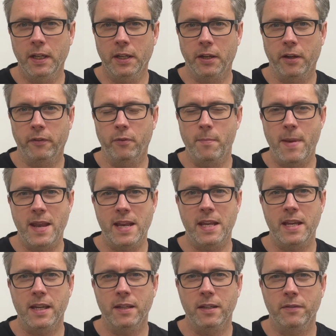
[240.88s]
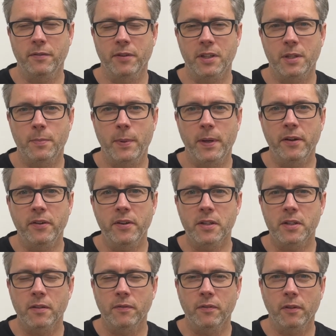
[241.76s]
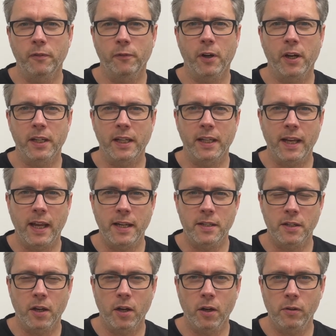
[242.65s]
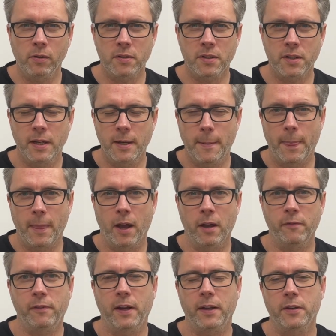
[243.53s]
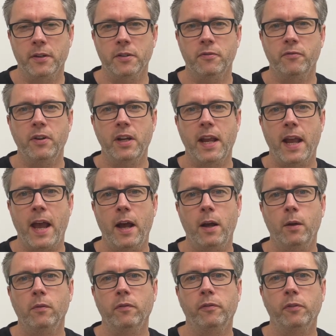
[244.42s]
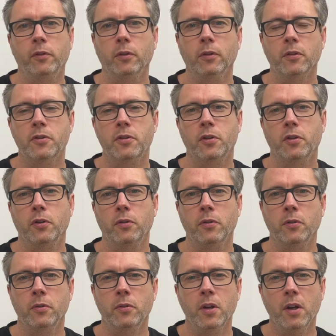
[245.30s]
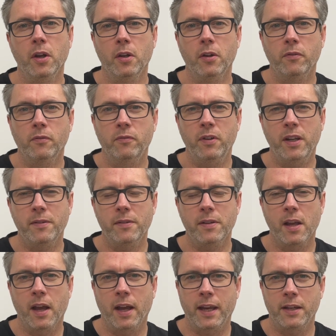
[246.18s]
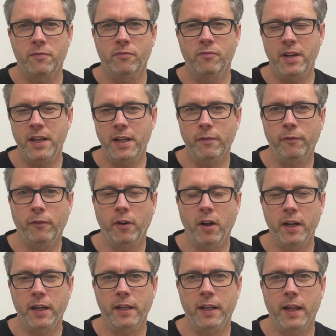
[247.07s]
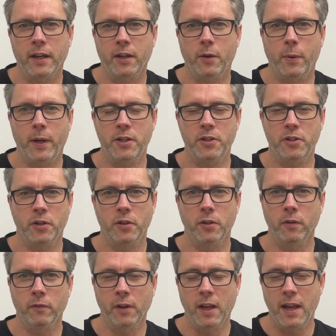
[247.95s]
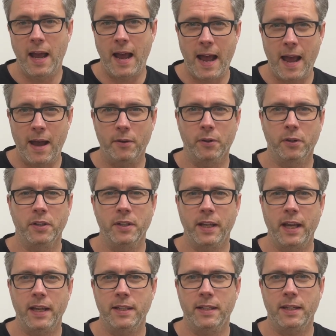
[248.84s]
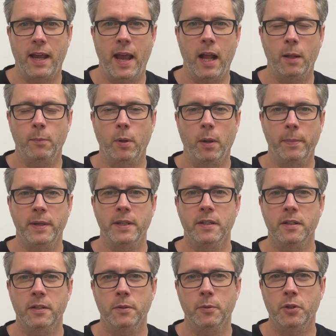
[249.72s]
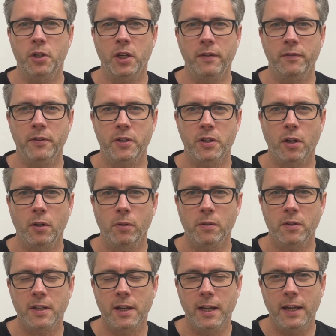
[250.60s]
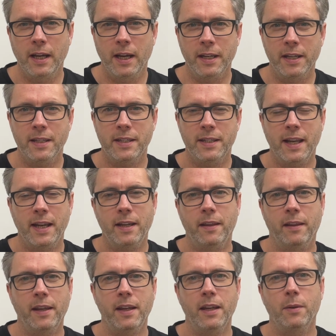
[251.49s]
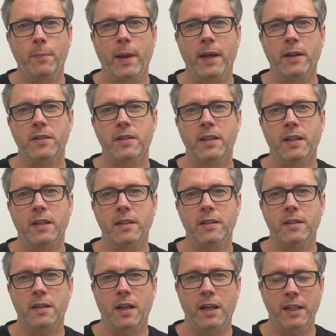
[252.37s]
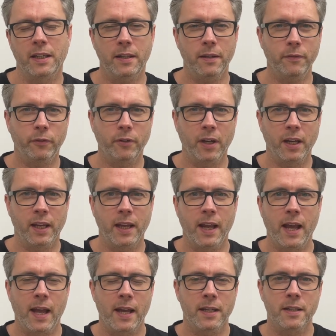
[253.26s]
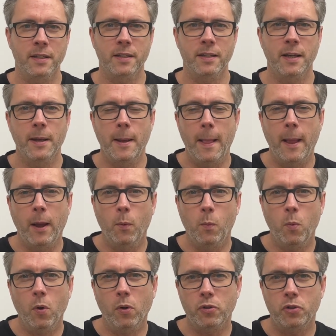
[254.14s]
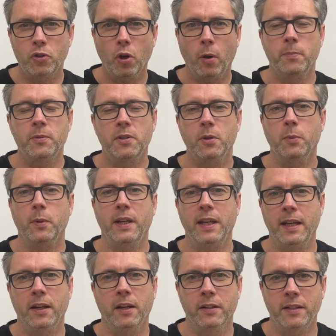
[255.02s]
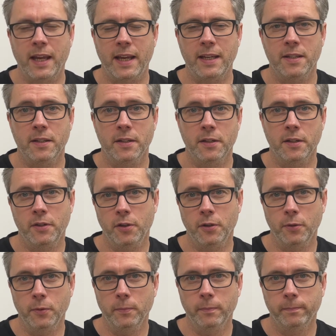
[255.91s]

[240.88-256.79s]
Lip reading: Over many years of experience of defining data goals, I found that it's really helpful to redefine that question of how can data help our business to achieve its goals, and instead think about it slightly differently as, what jobs do we need our data to do?